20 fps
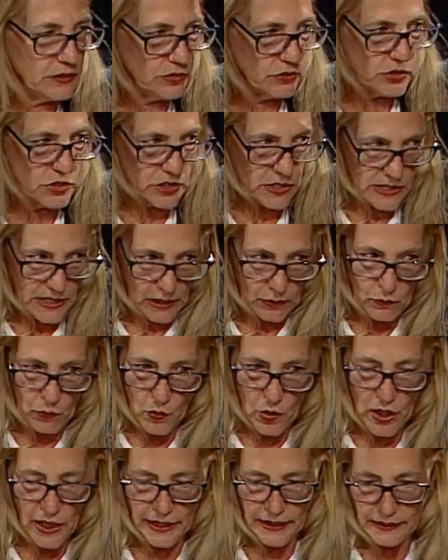you just take
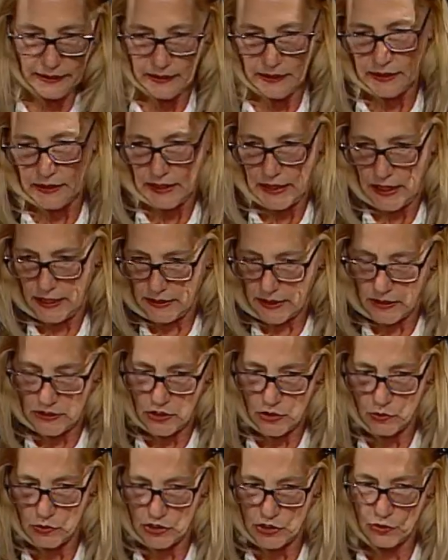one, and then you
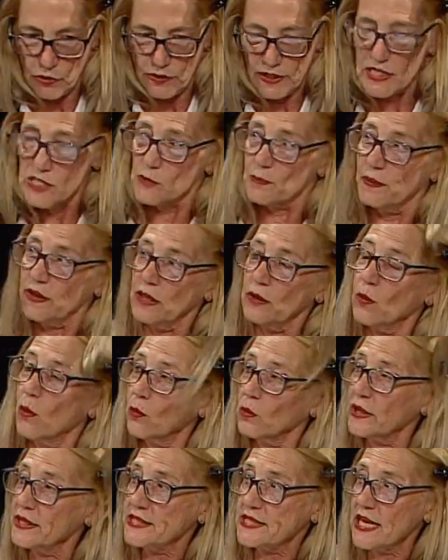would do this, but it
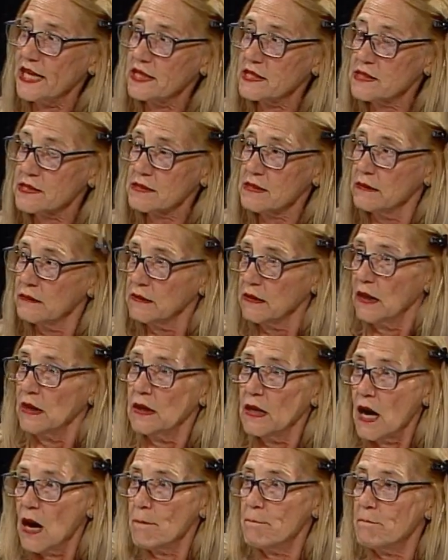only takes
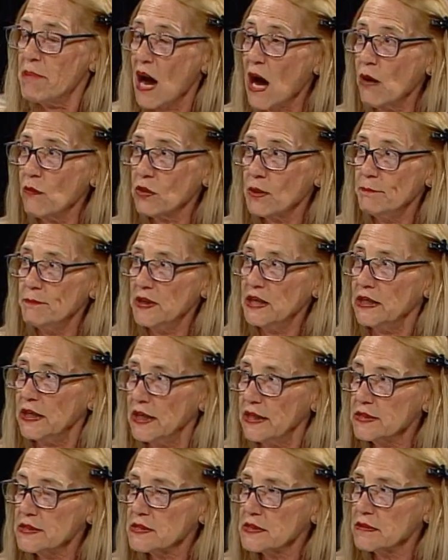about a
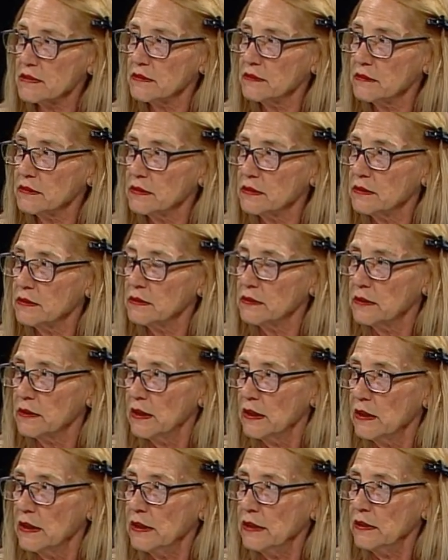minute.
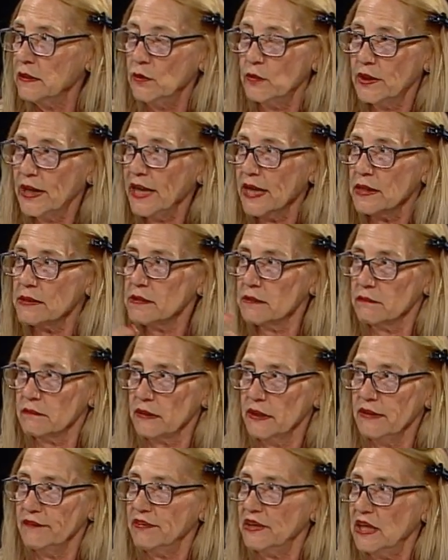You can't
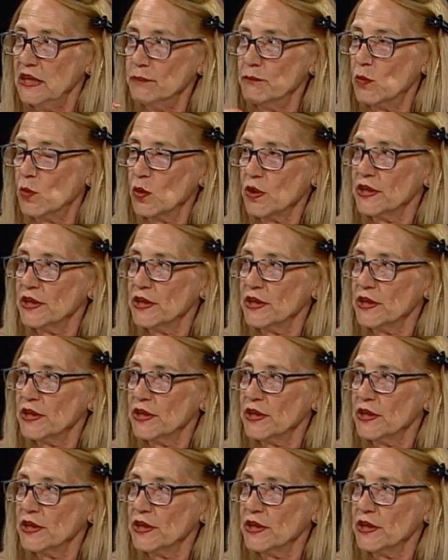leave it in more